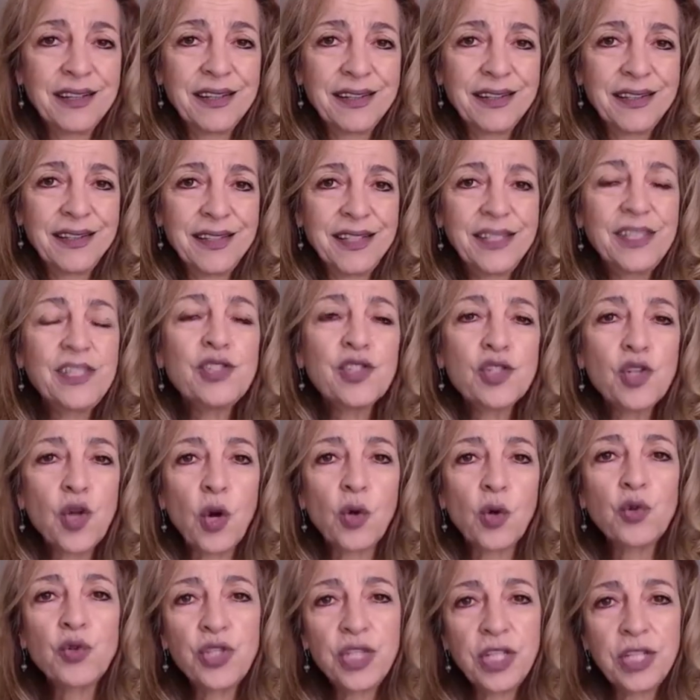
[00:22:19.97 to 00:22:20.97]
He's
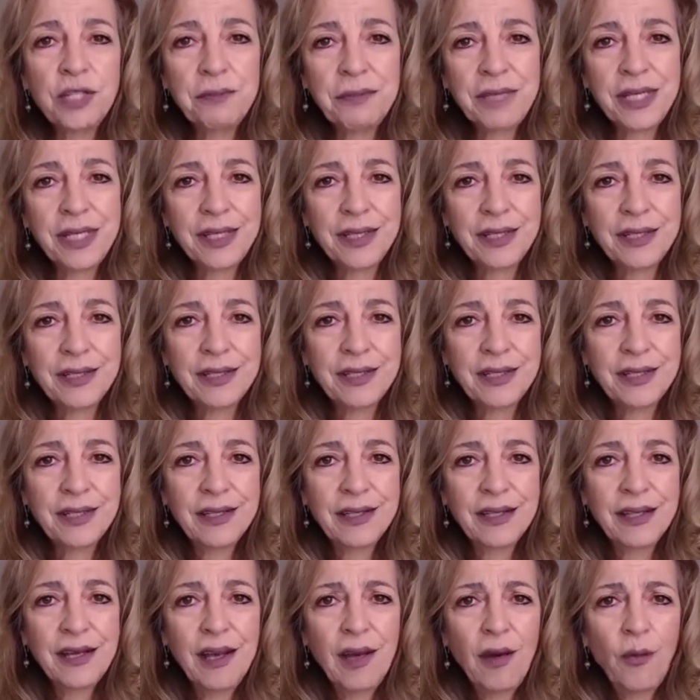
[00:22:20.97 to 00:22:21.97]
coaching me.
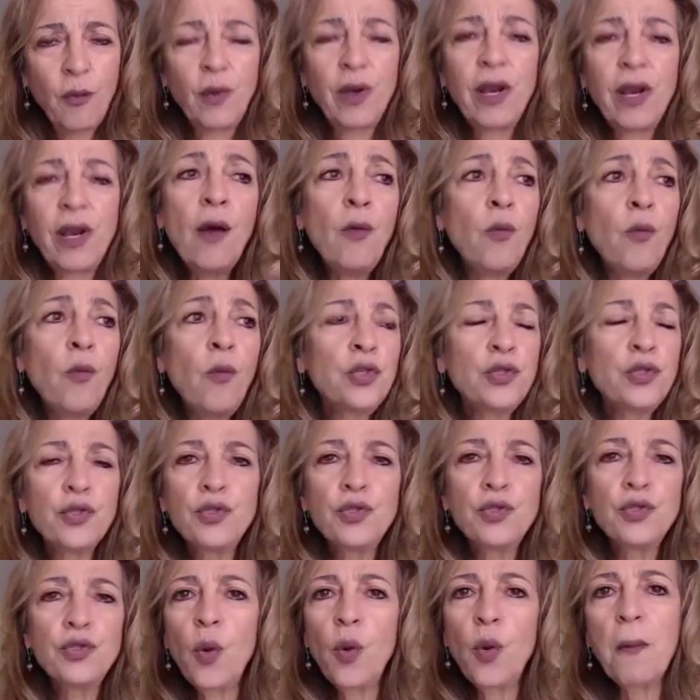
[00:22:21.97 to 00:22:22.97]
When I want to
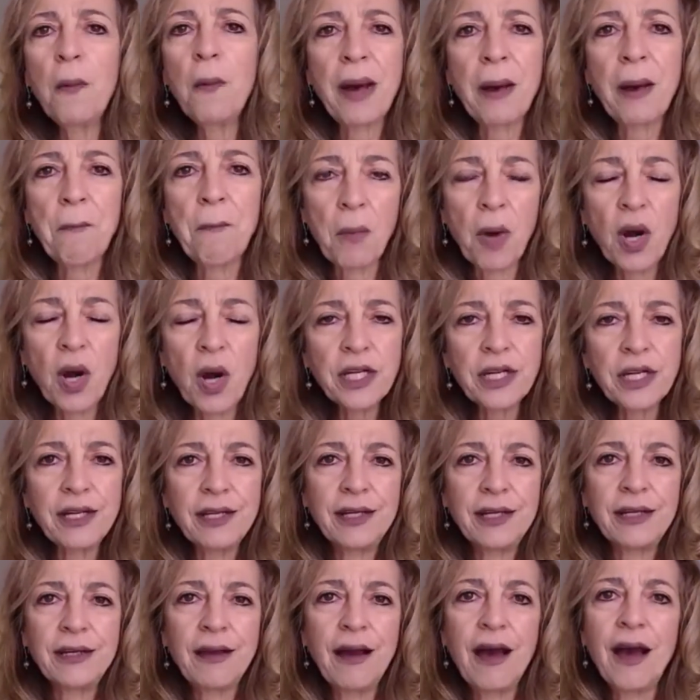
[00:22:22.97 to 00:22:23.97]
know about marketing,
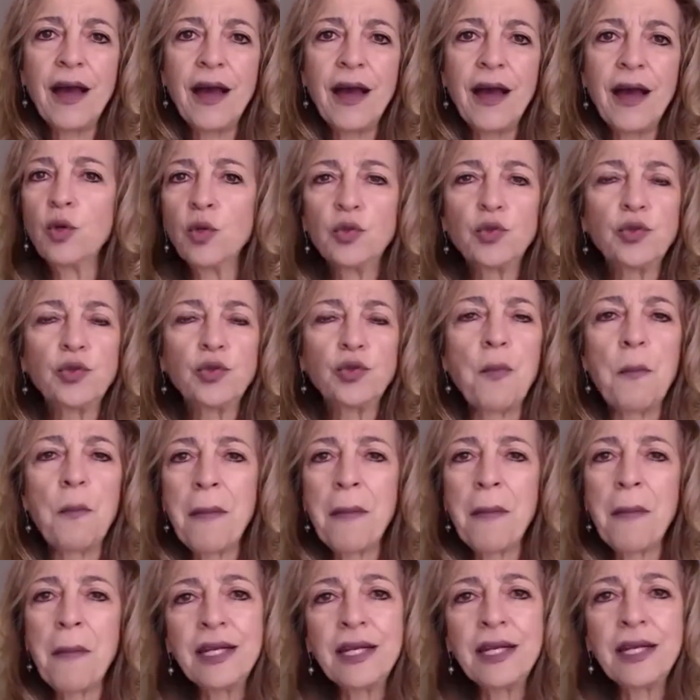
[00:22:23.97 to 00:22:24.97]
I go to
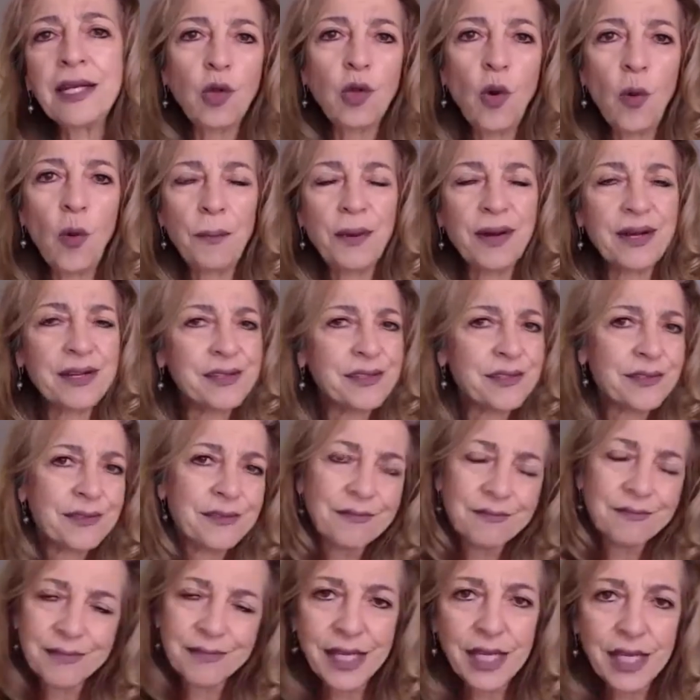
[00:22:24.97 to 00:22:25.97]
Manny Lopez.
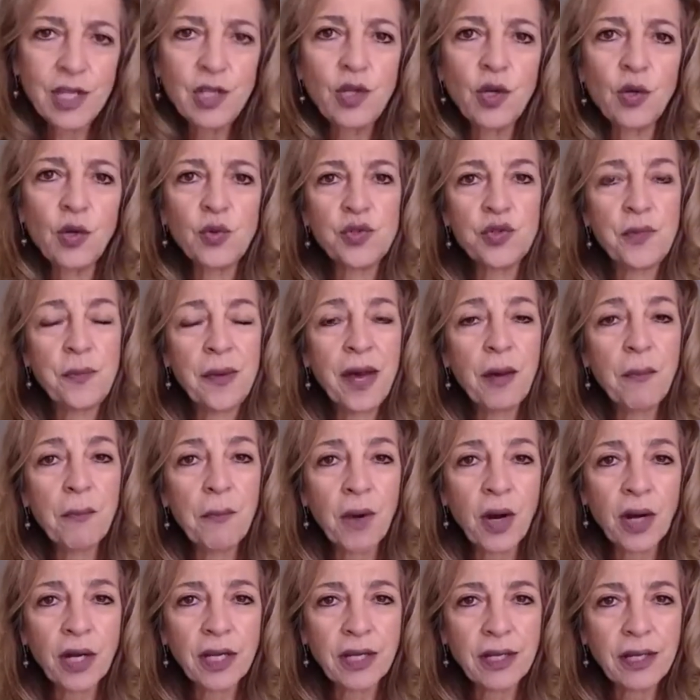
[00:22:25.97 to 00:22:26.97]
He knows about
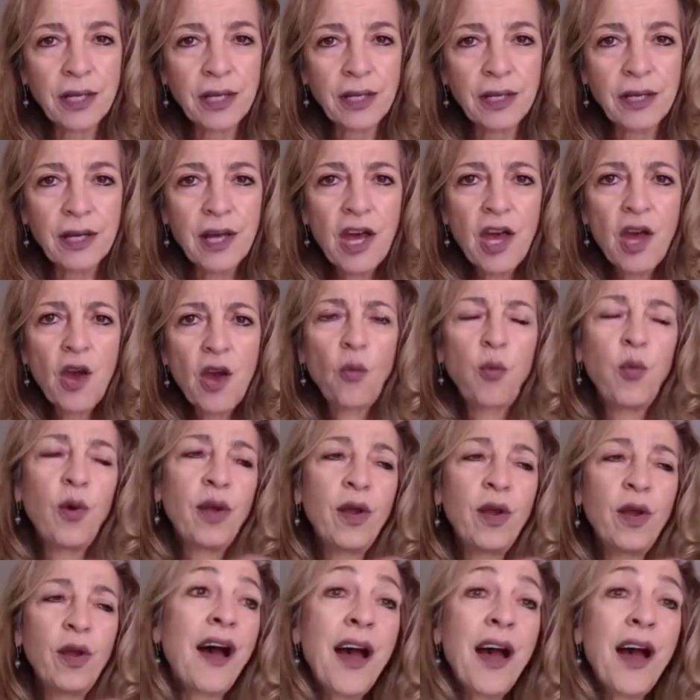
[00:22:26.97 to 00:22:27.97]
marketing. When
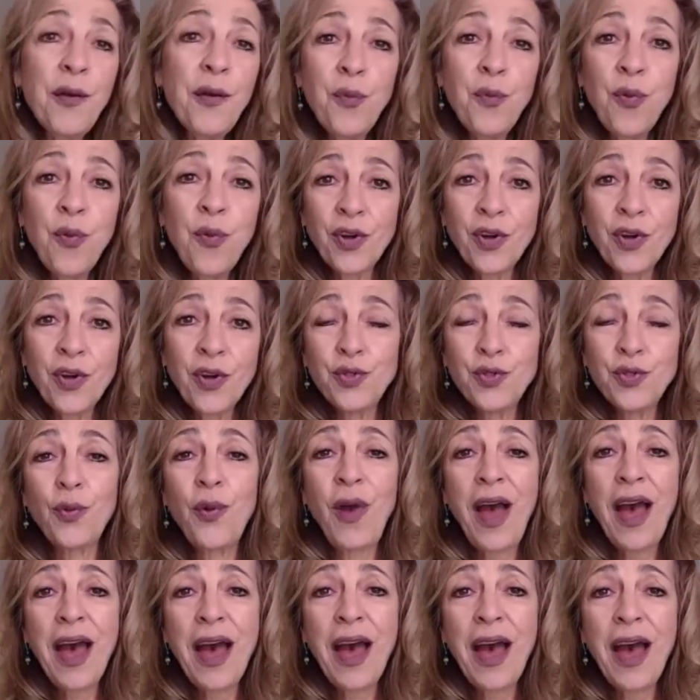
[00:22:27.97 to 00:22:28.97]
I want to
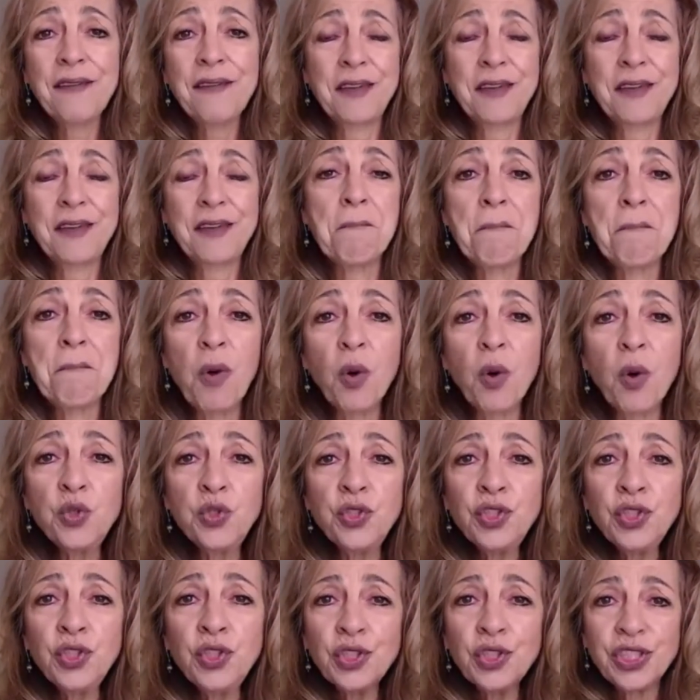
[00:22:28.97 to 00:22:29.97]
have
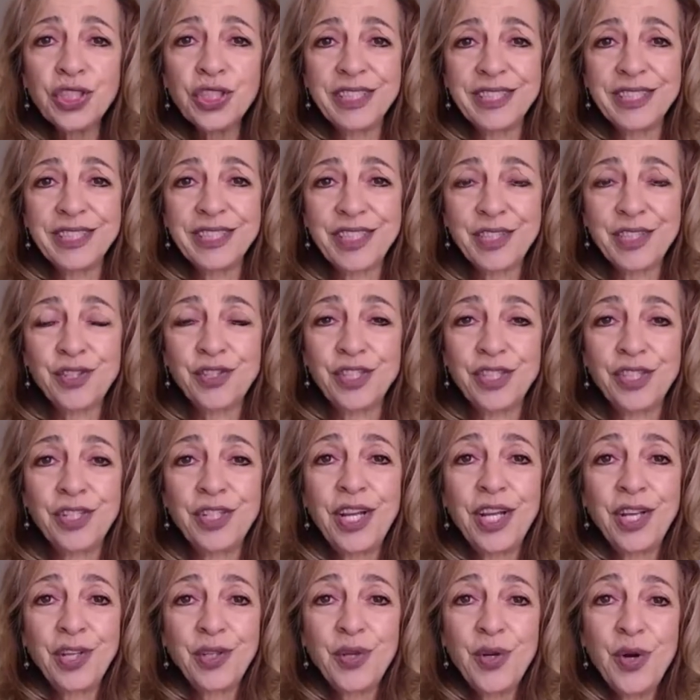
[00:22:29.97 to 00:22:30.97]
emotional connection
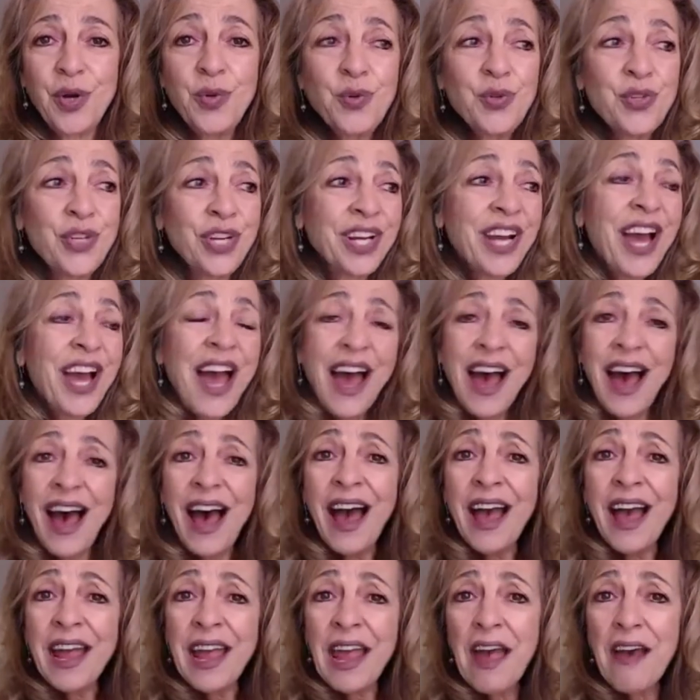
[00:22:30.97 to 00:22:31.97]
and coaching, I
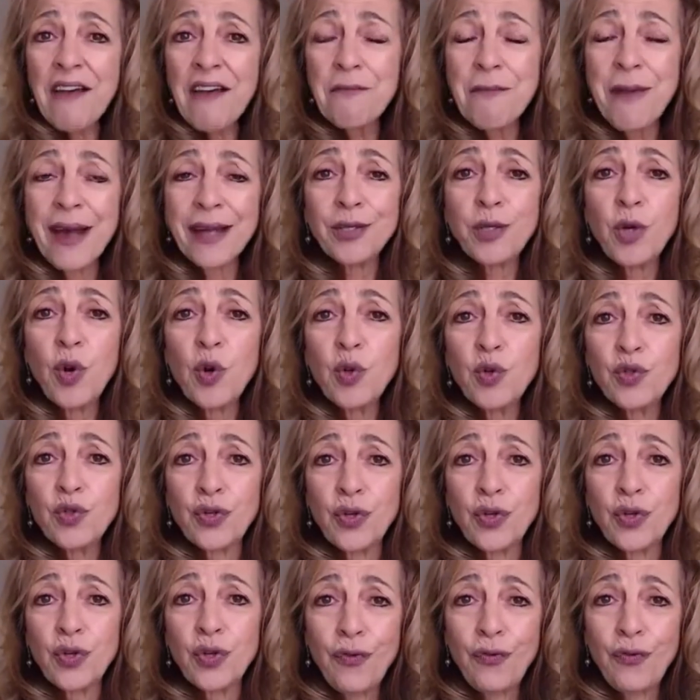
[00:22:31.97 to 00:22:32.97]
have my coach
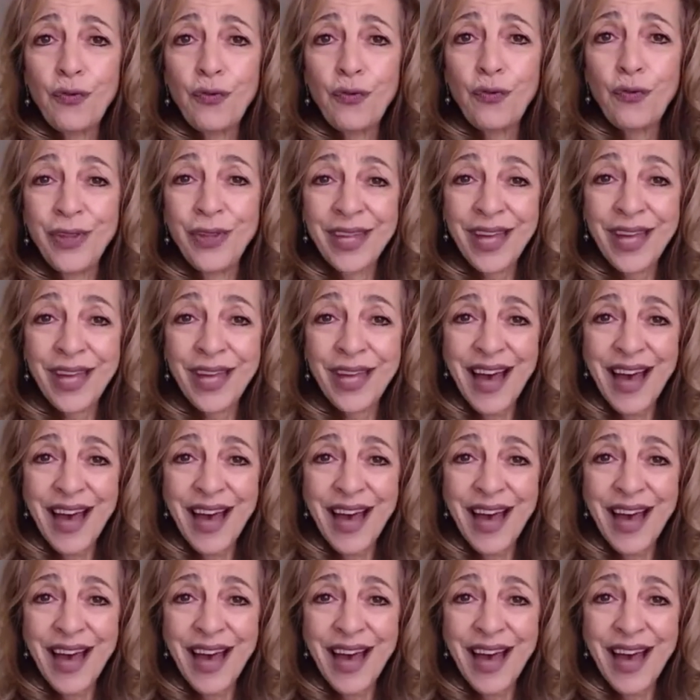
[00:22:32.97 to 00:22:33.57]
for that